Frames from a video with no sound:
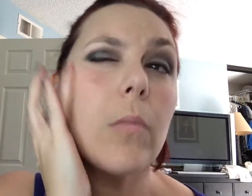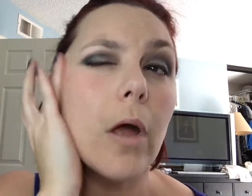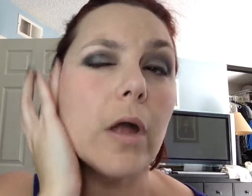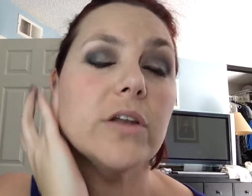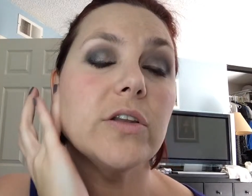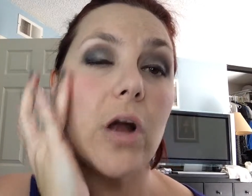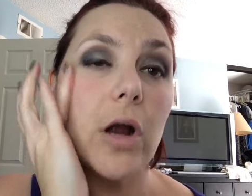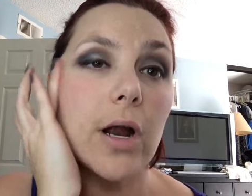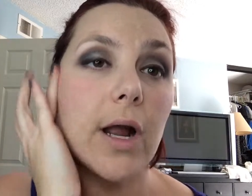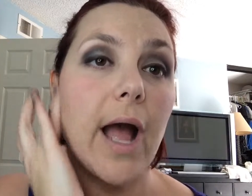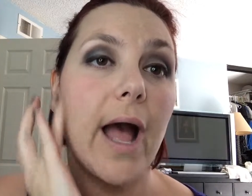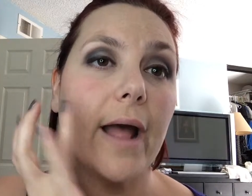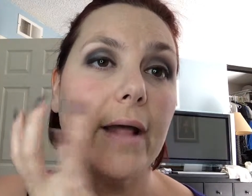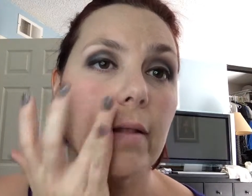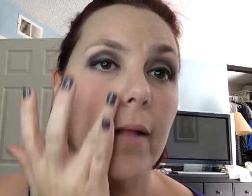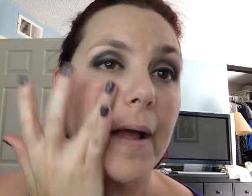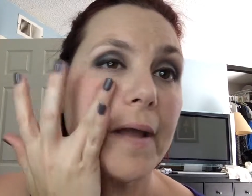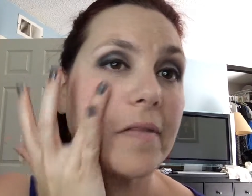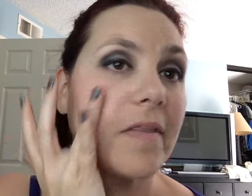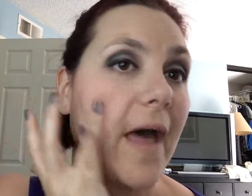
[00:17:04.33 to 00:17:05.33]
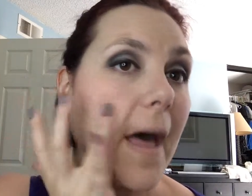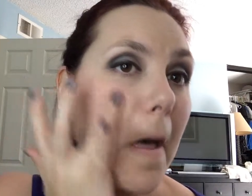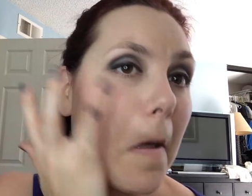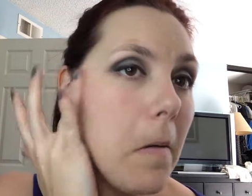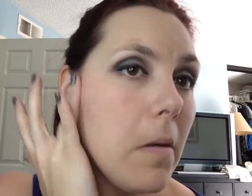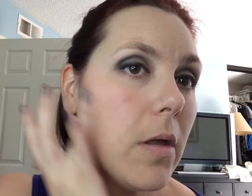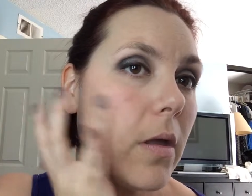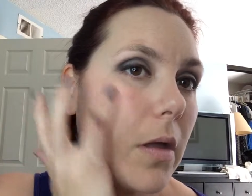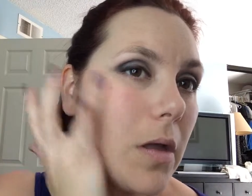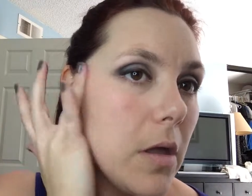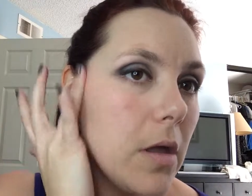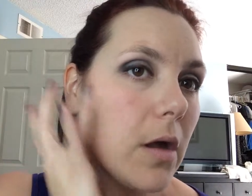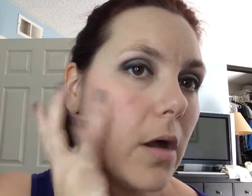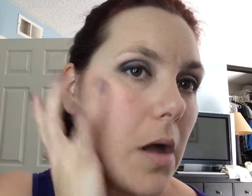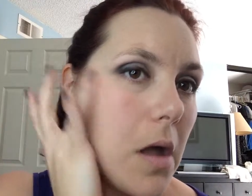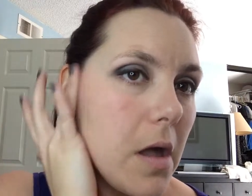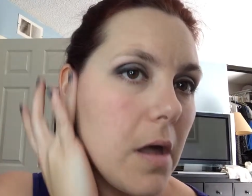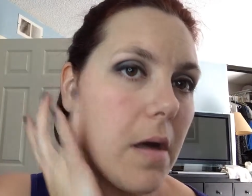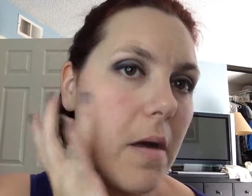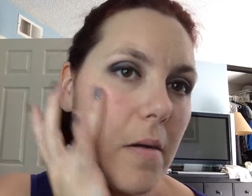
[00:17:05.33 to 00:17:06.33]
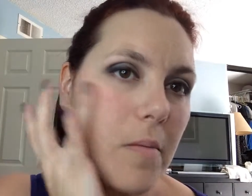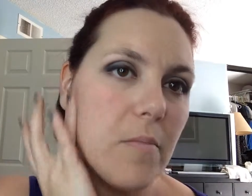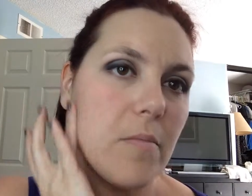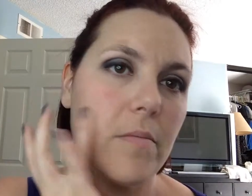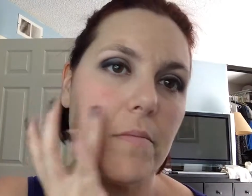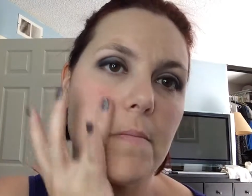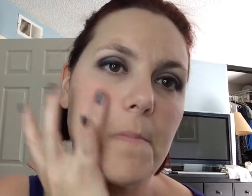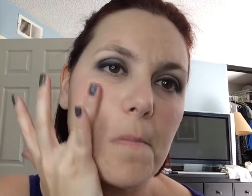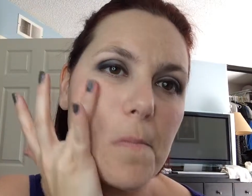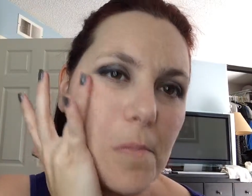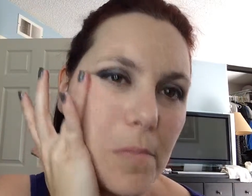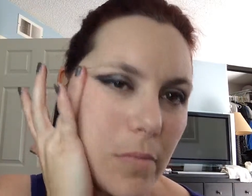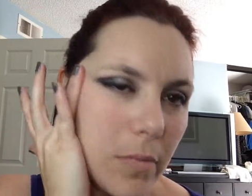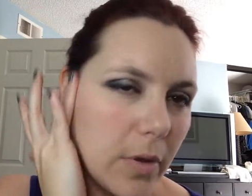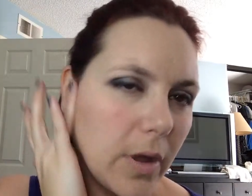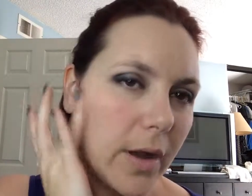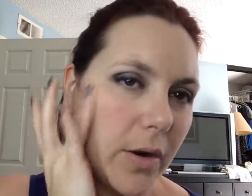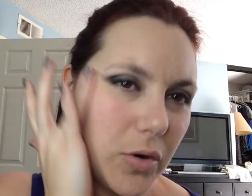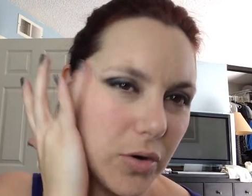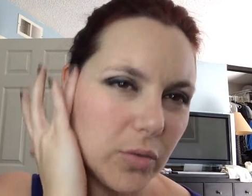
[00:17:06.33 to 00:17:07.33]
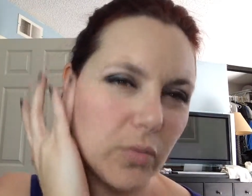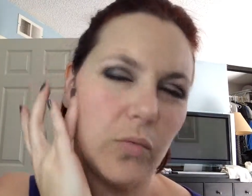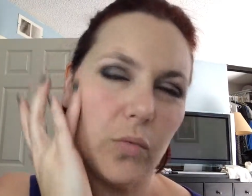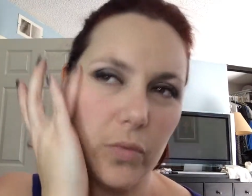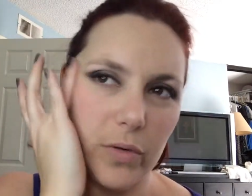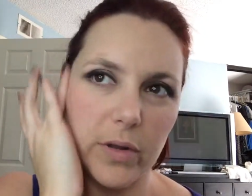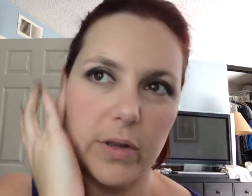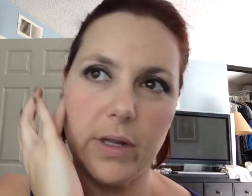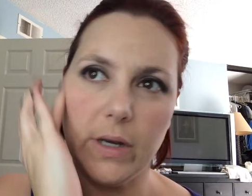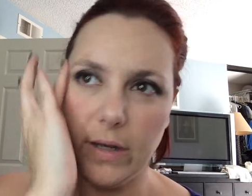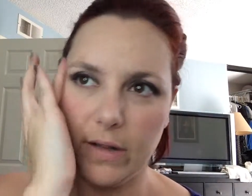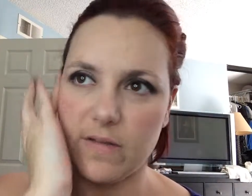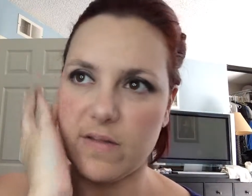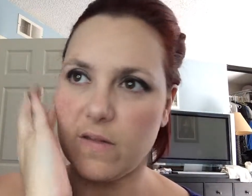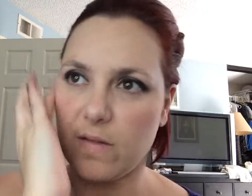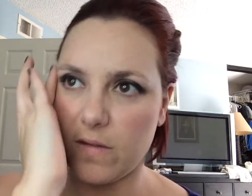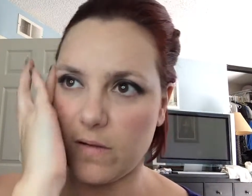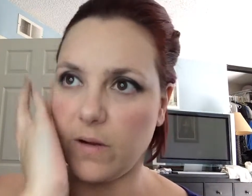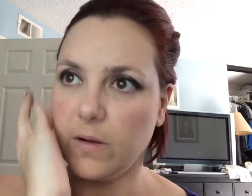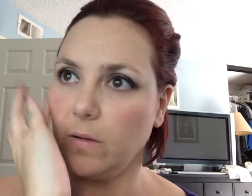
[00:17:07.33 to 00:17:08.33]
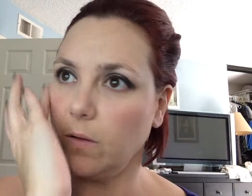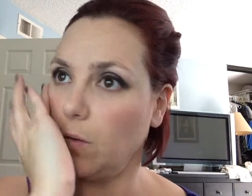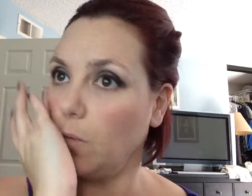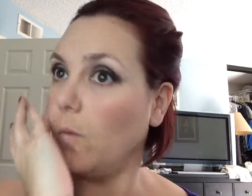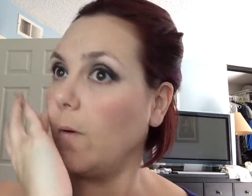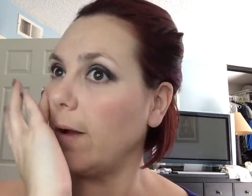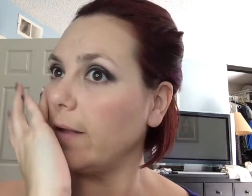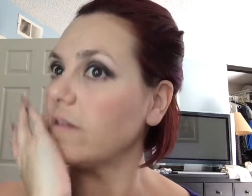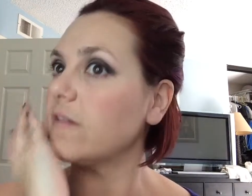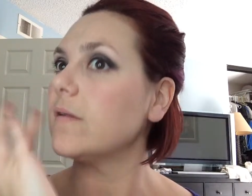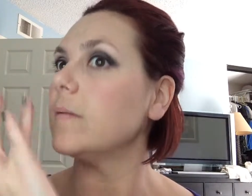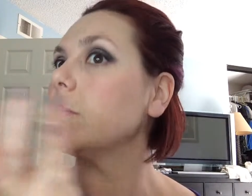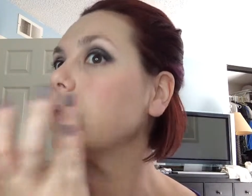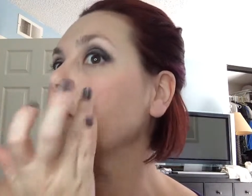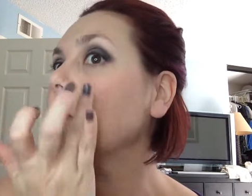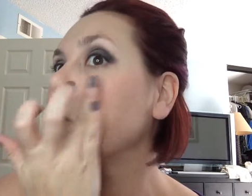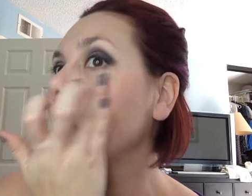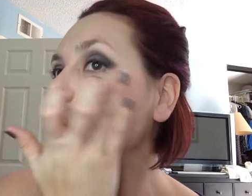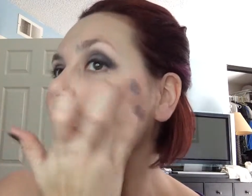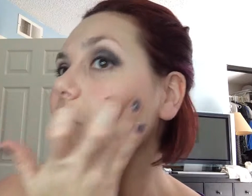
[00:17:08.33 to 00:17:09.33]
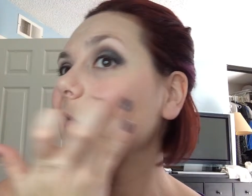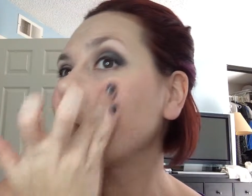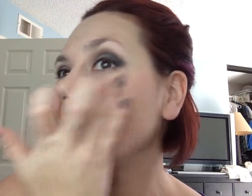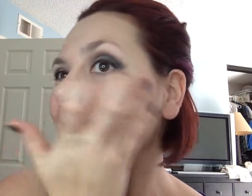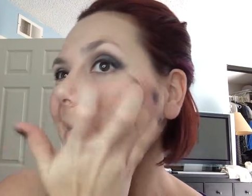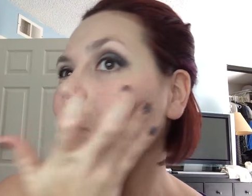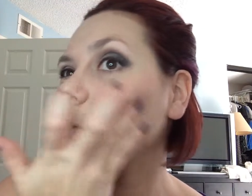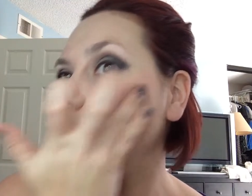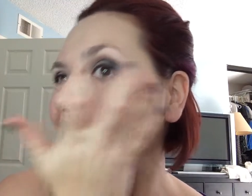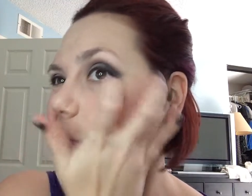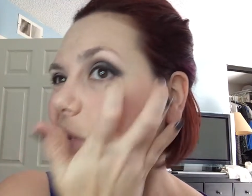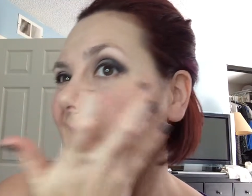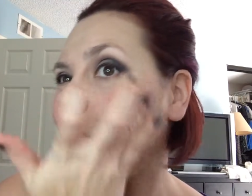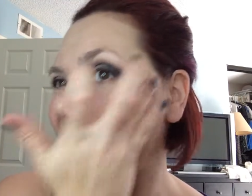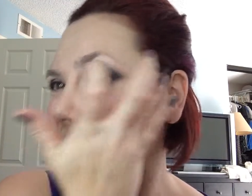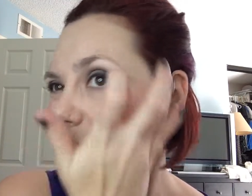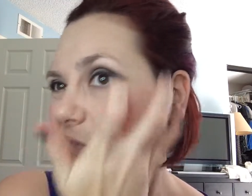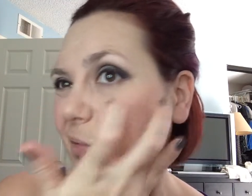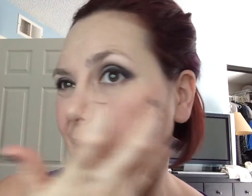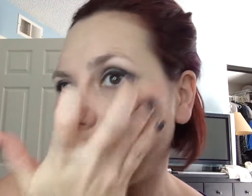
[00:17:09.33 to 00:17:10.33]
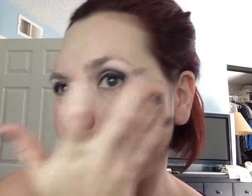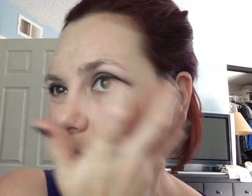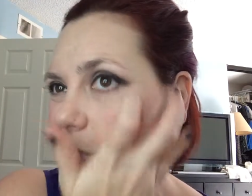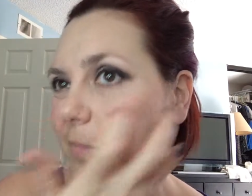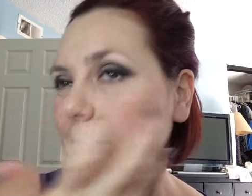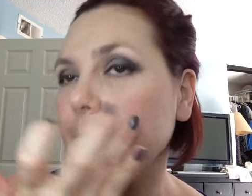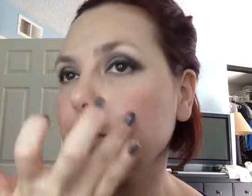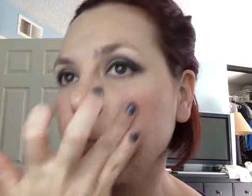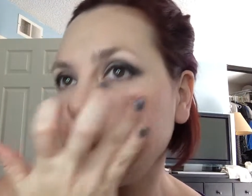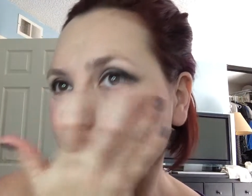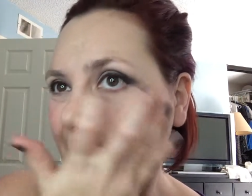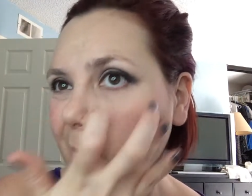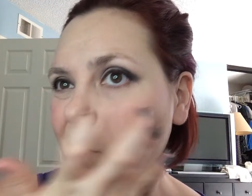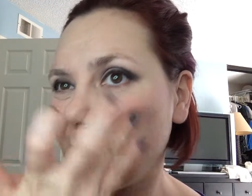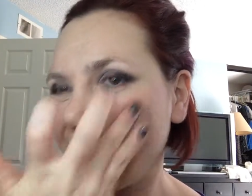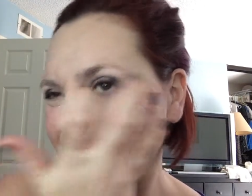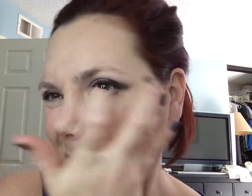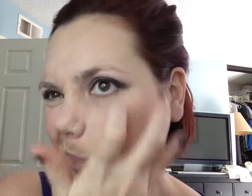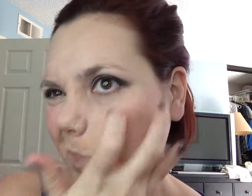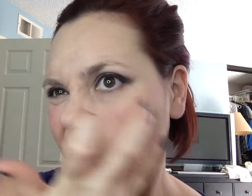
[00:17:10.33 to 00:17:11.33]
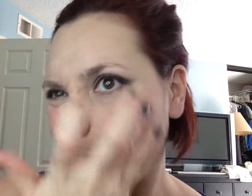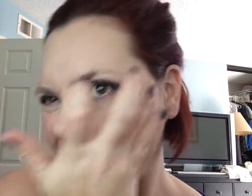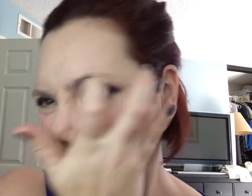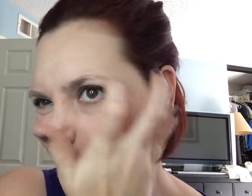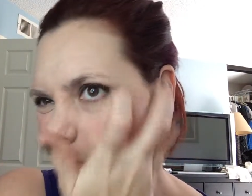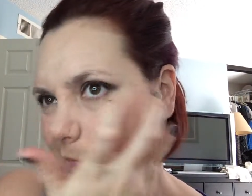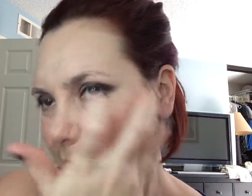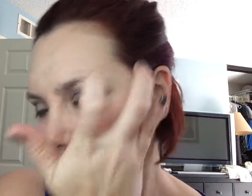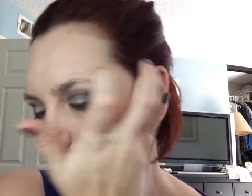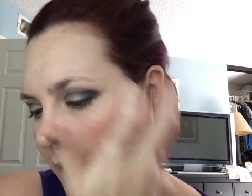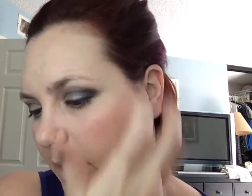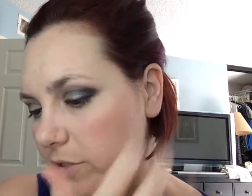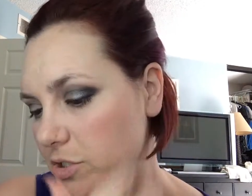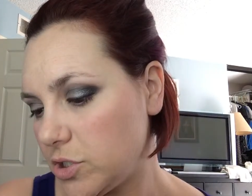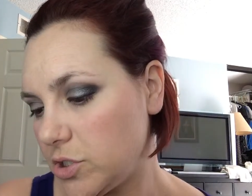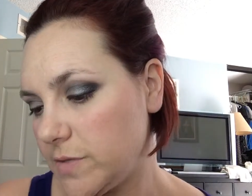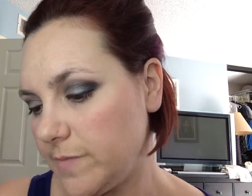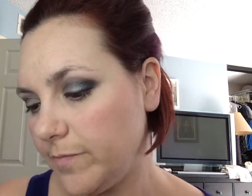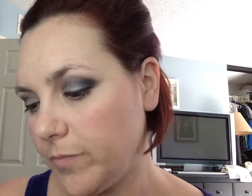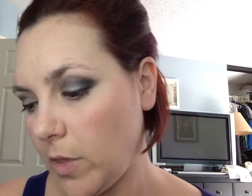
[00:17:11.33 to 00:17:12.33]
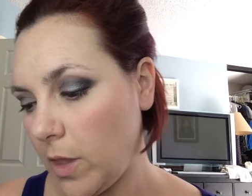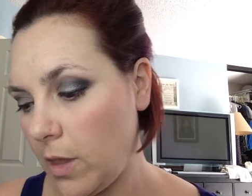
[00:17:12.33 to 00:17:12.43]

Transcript: a dark eye like that, I don't really necessarily want something that's going to compete super much.